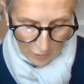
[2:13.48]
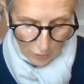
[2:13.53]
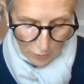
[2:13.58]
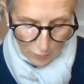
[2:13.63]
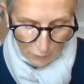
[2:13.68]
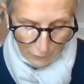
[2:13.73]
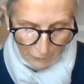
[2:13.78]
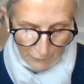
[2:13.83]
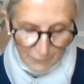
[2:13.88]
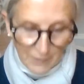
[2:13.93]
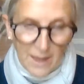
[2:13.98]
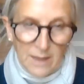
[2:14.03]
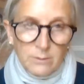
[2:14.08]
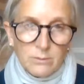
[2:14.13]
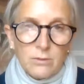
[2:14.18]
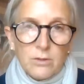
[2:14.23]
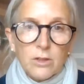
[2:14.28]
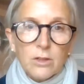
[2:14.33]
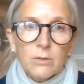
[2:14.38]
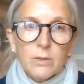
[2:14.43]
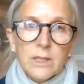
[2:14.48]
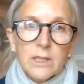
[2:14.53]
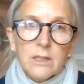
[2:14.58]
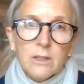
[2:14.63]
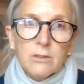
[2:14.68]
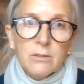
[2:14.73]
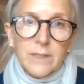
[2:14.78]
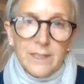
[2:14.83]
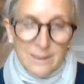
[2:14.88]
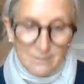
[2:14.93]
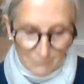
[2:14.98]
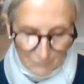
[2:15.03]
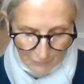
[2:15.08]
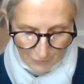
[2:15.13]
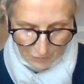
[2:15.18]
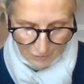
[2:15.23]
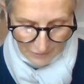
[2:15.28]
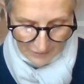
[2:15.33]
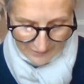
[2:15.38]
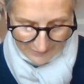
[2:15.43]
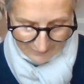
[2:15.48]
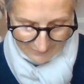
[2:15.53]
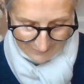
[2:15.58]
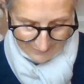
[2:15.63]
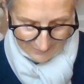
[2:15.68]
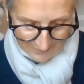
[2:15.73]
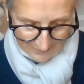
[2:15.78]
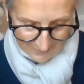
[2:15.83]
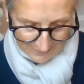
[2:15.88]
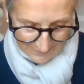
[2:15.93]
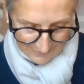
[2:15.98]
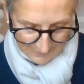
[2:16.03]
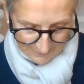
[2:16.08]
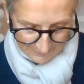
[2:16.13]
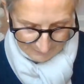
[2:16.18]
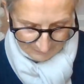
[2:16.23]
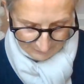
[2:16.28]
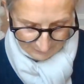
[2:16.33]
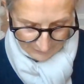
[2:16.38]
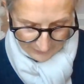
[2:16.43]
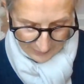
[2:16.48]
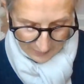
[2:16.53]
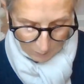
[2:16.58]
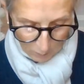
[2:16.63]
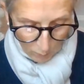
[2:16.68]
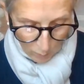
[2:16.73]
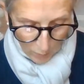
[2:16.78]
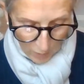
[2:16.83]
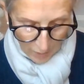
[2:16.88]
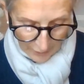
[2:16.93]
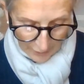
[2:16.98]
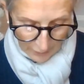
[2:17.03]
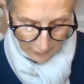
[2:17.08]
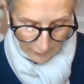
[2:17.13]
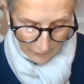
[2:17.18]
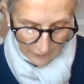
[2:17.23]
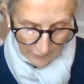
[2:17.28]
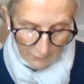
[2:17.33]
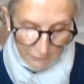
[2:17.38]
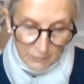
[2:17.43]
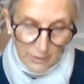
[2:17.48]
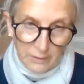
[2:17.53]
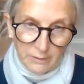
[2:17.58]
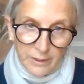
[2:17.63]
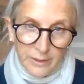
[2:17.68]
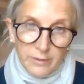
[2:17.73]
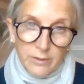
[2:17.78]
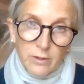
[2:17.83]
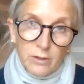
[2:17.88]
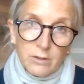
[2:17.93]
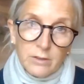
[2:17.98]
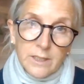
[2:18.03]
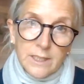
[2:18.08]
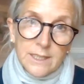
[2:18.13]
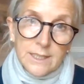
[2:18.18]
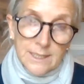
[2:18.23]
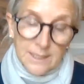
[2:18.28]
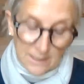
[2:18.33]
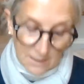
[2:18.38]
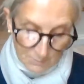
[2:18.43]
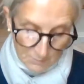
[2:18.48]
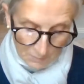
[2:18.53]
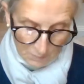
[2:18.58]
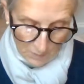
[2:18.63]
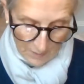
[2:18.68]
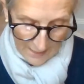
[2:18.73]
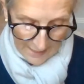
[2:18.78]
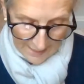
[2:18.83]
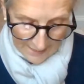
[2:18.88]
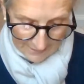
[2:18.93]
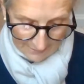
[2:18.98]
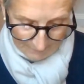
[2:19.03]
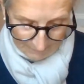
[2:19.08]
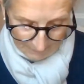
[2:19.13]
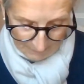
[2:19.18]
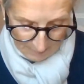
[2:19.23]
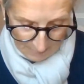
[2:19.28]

Who found you in the green forest? And were you so very sorry to come away?